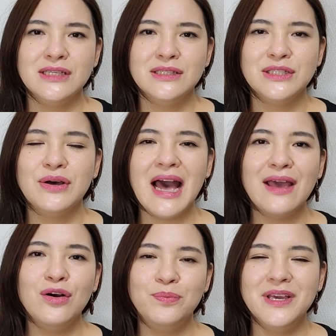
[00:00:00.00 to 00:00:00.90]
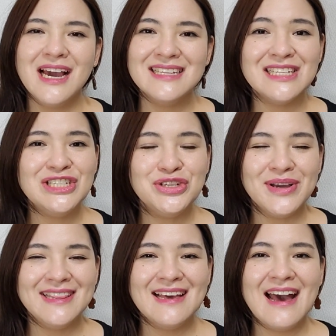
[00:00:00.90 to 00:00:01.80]
So I hope you guys
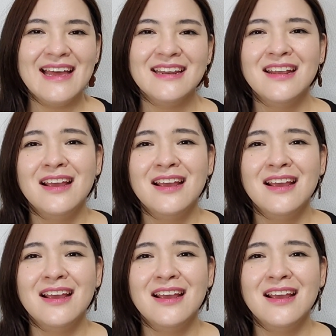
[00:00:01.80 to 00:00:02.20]
enjoyed that.